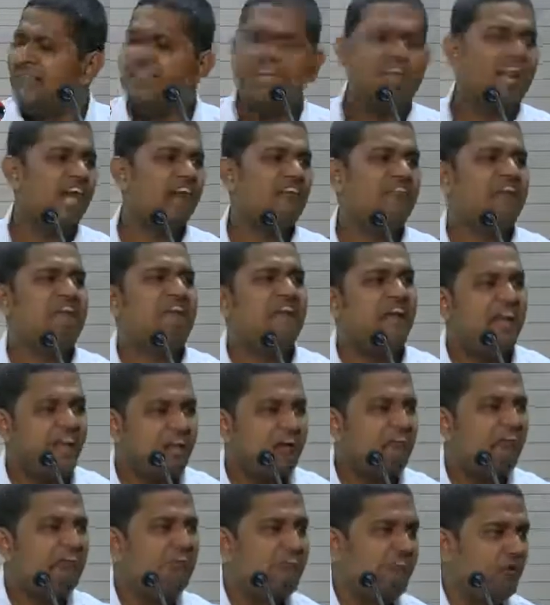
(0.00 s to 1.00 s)
There are
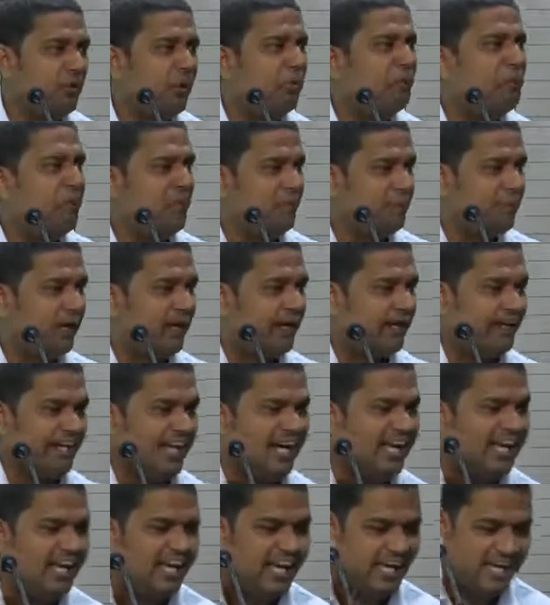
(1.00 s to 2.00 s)
very few people in